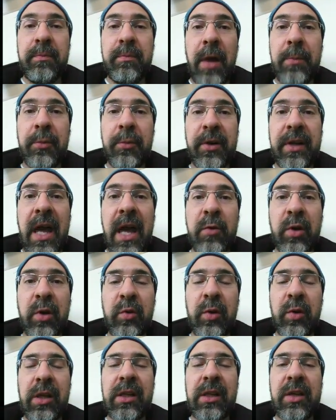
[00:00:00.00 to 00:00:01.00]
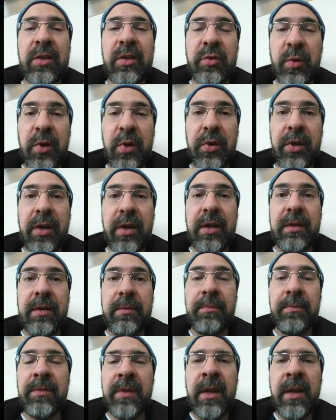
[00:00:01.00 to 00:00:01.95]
peppering Henrik Lundqvist with a